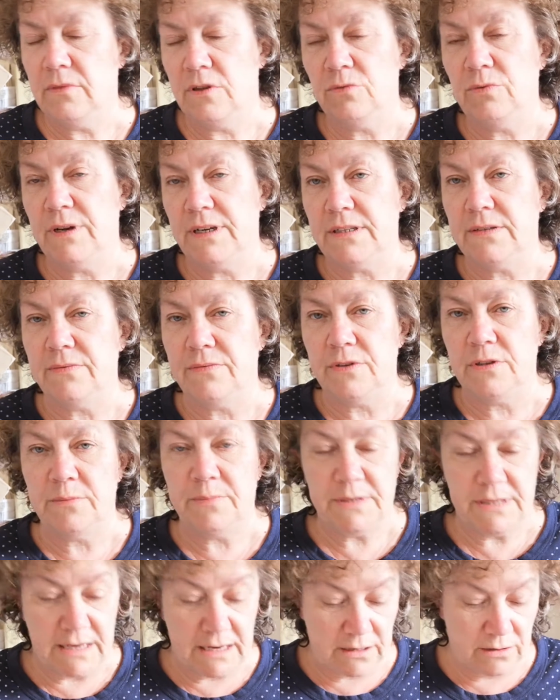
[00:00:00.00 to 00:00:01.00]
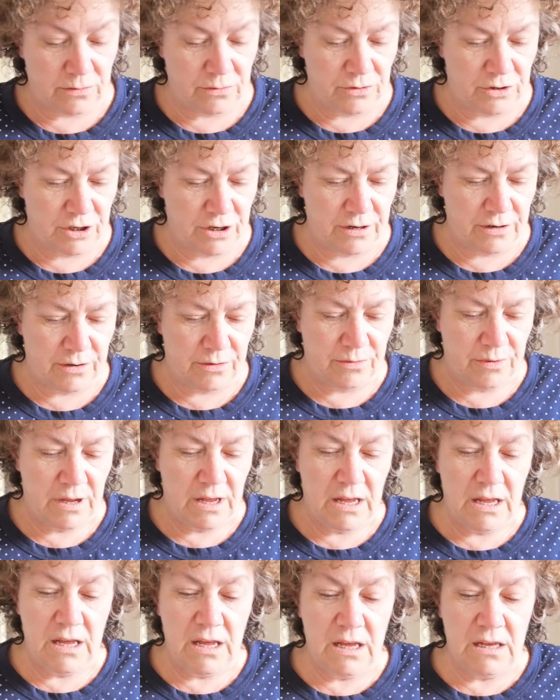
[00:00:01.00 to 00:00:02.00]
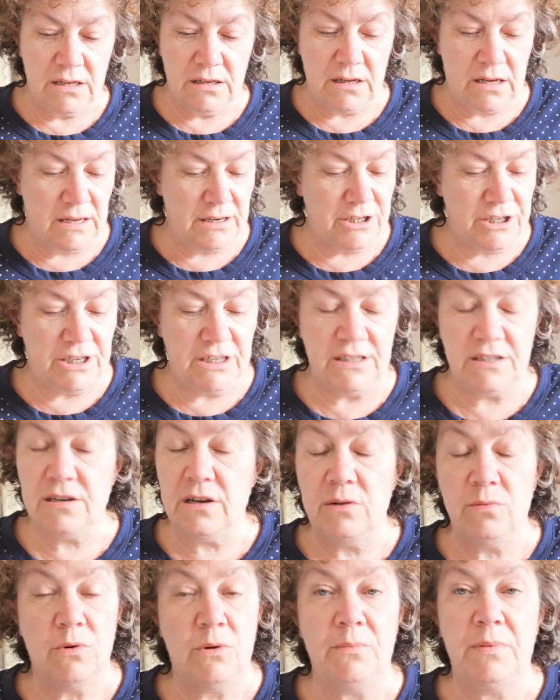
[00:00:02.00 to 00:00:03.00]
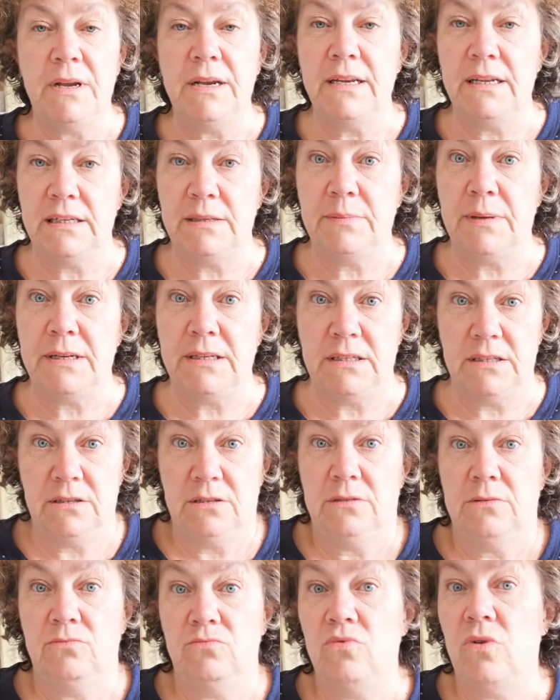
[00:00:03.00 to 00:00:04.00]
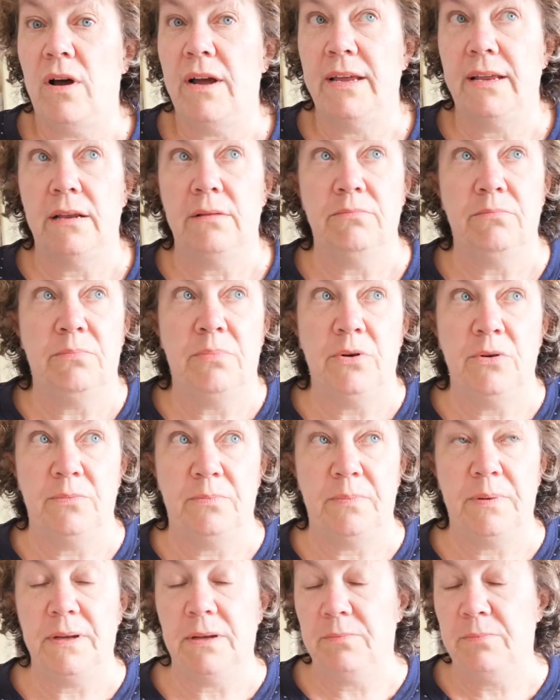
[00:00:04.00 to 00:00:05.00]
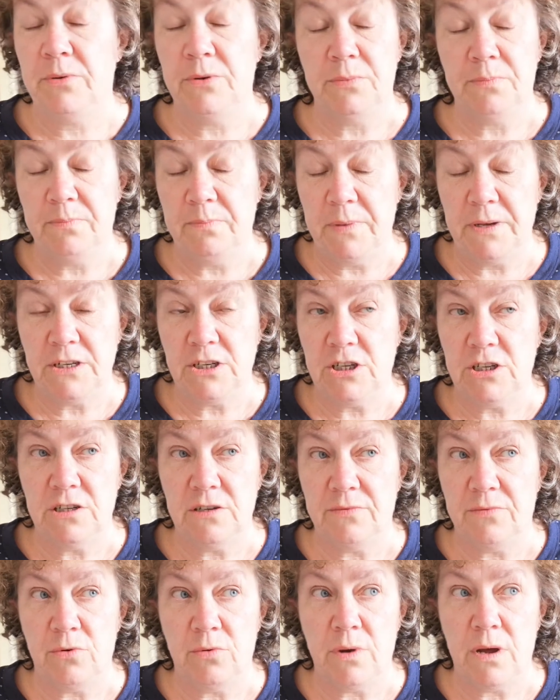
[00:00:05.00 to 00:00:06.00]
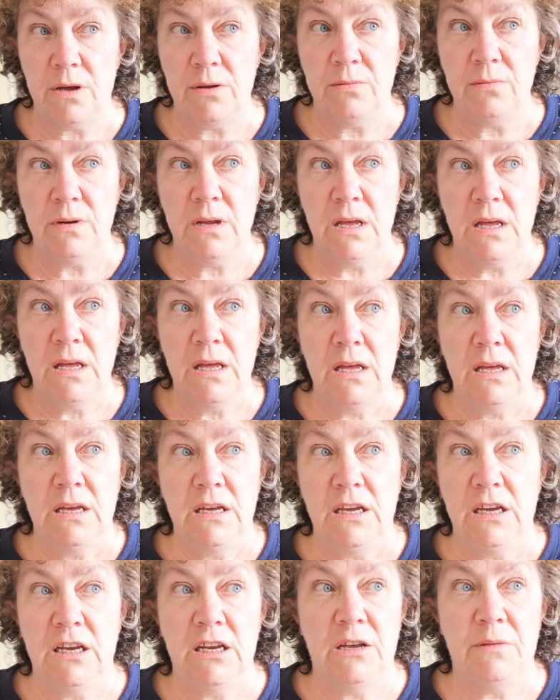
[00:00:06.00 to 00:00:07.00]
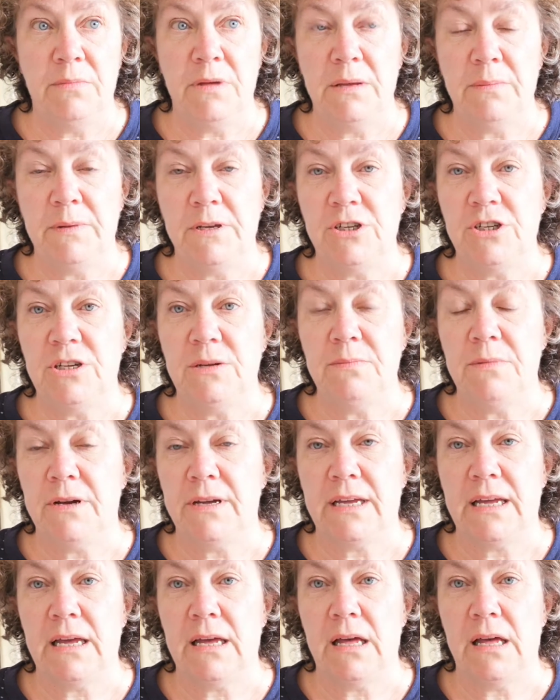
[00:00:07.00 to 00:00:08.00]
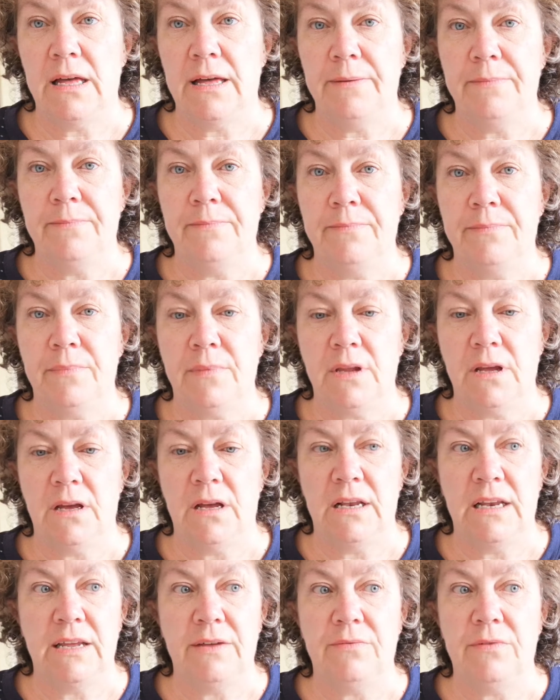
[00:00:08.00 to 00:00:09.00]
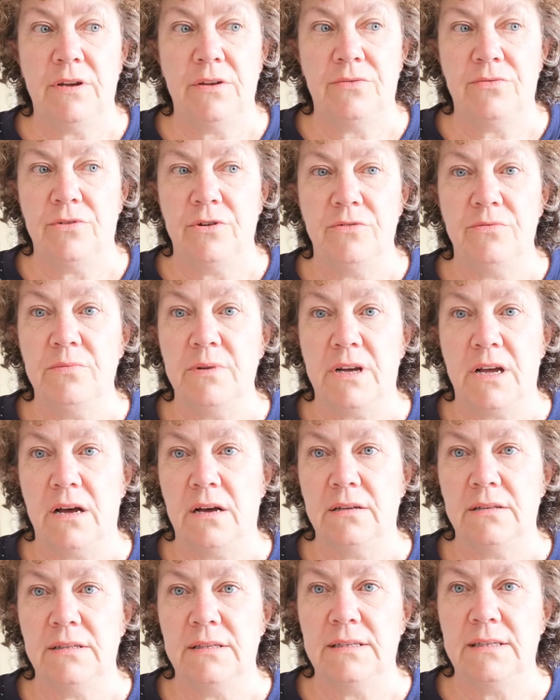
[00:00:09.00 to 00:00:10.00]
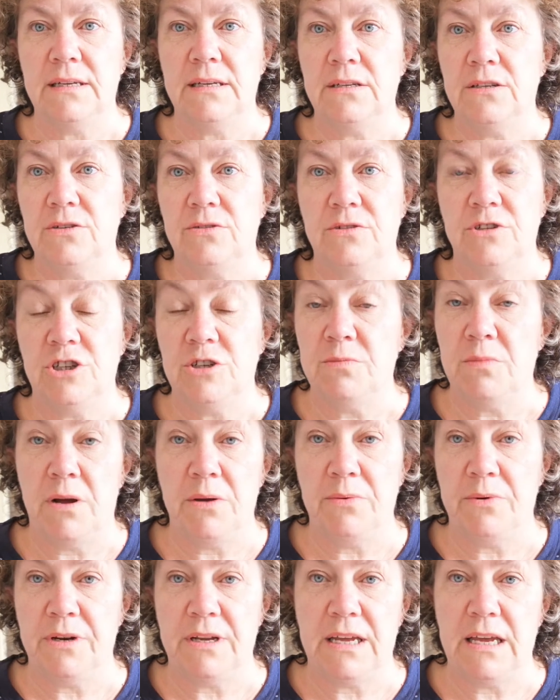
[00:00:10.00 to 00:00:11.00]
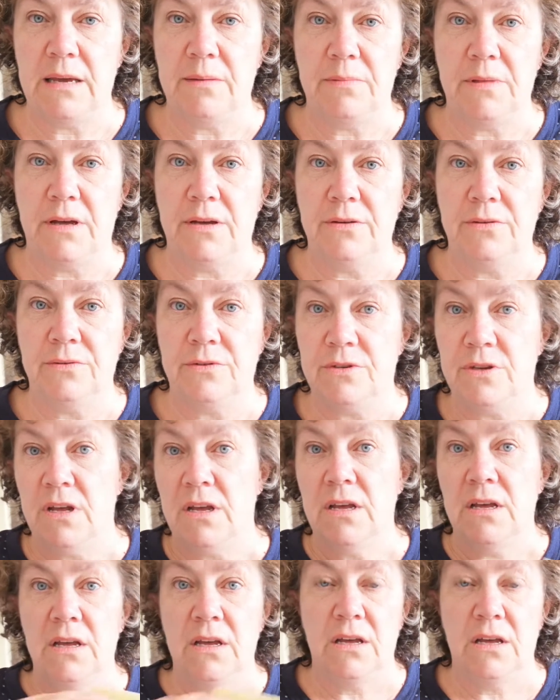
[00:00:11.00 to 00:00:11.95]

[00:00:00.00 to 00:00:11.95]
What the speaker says: the reason for the botanical journal. She's going to want plenty of space to write and put pictures of her own. You know, maybe she might get a leaflet through from a garden centre, and she might want to keep those